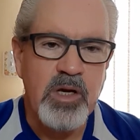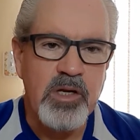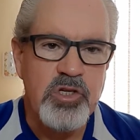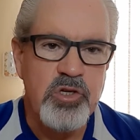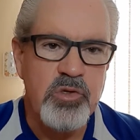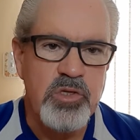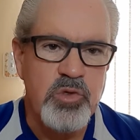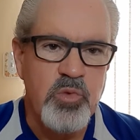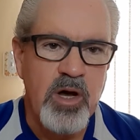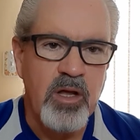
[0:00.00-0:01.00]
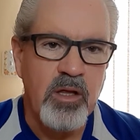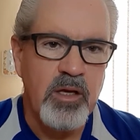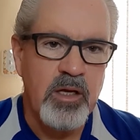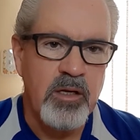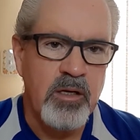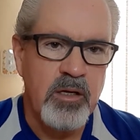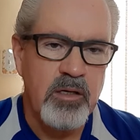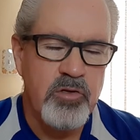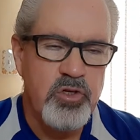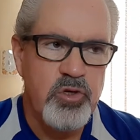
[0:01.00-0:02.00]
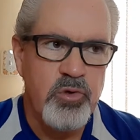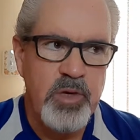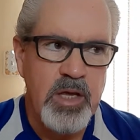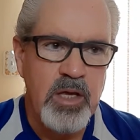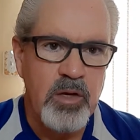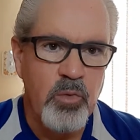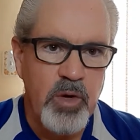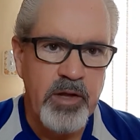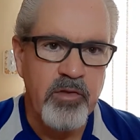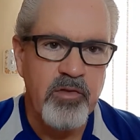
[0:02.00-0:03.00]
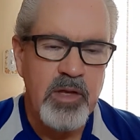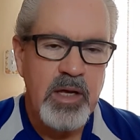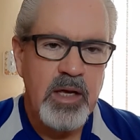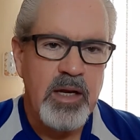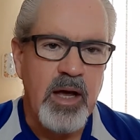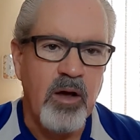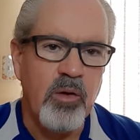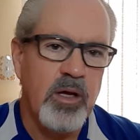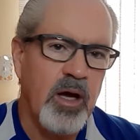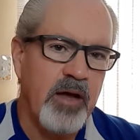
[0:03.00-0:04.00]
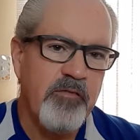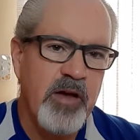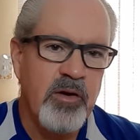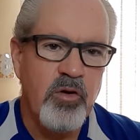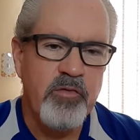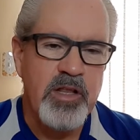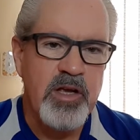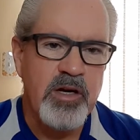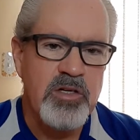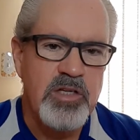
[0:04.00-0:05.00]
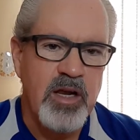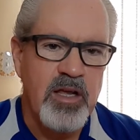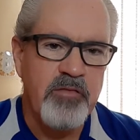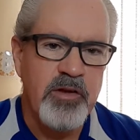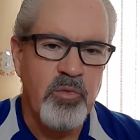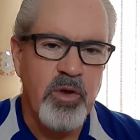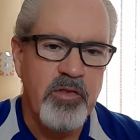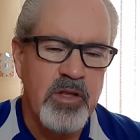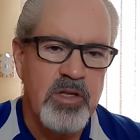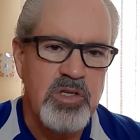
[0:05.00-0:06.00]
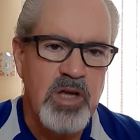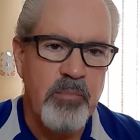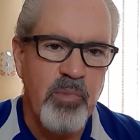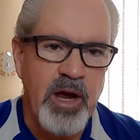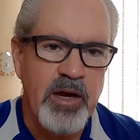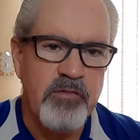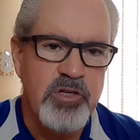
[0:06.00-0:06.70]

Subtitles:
shoes as well in 2E width. Now, I found over the years that even within the same brand of